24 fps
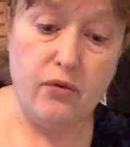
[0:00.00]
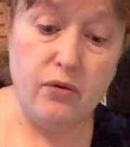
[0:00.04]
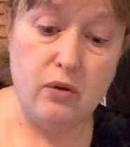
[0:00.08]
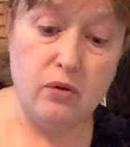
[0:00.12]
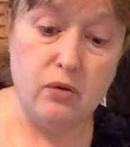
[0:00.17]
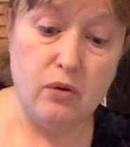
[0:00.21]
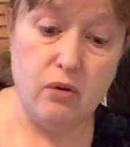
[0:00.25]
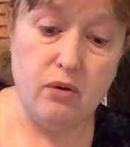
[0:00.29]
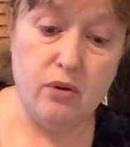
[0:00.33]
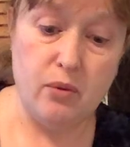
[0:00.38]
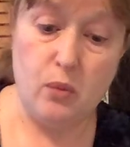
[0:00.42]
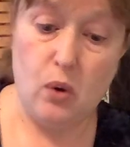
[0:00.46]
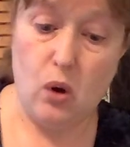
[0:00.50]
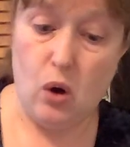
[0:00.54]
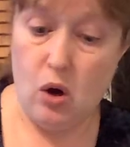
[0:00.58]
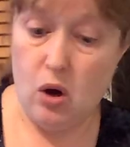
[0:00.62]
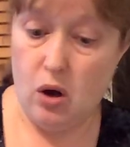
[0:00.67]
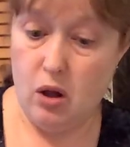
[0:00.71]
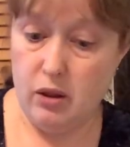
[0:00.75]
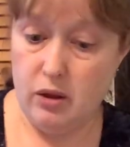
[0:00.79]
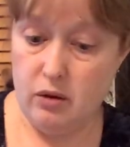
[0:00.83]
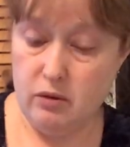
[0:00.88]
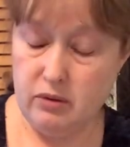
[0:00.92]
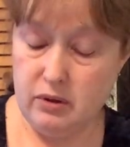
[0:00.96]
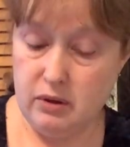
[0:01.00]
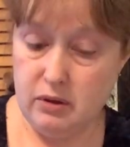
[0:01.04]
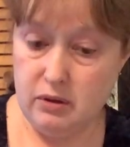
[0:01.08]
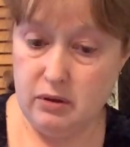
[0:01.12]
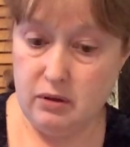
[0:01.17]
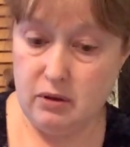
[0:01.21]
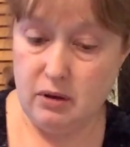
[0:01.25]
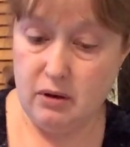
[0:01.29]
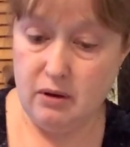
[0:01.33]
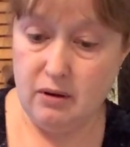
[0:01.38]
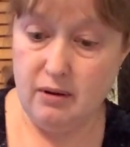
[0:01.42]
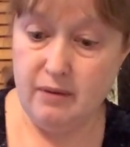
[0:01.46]
grow them all out this
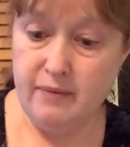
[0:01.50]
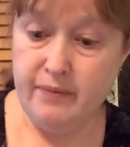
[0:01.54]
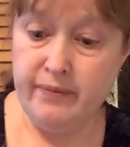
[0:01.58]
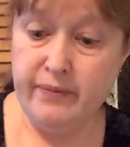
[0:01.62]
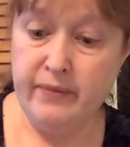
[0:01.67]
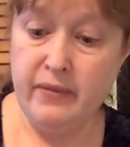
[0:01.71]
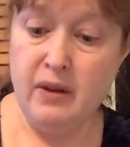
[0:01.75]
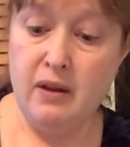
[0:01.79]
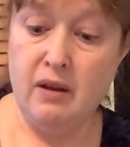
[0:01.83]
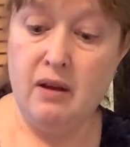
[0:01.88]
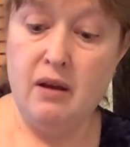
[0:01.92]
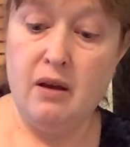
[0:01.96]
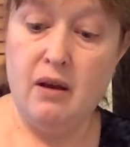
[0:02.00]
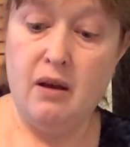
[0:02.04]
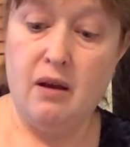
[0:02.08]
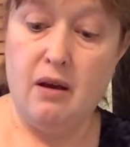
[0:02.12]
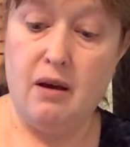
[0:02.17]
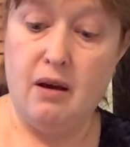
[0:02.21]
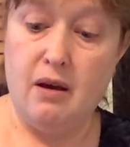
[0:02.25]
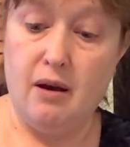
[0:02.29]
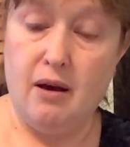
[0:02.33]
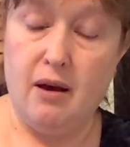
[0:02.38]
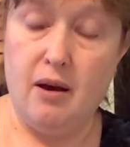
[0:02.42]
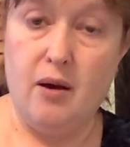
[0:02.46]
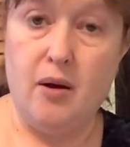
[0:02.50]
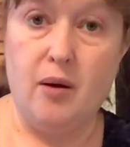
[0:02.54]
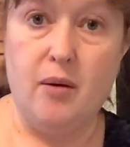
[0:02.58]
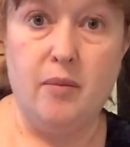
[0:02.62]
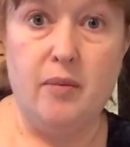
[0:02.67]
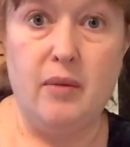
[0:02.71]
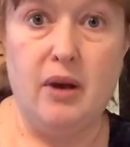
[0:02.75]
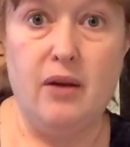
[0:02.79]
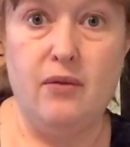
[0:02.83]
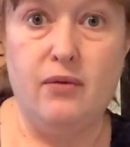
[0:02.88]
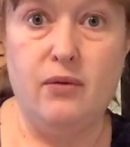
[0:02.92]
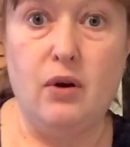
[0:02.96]
year.
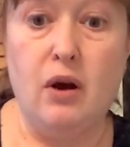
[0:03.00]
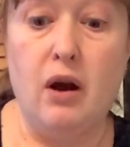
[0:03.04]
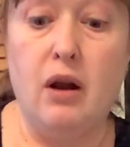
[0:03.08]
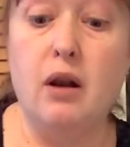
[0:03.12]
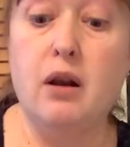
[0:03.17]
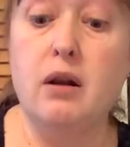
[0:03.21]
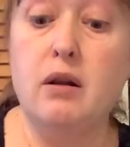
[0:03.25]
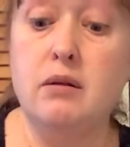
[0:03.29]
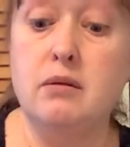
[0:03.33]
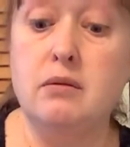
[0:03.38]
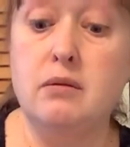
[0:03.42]
I've got,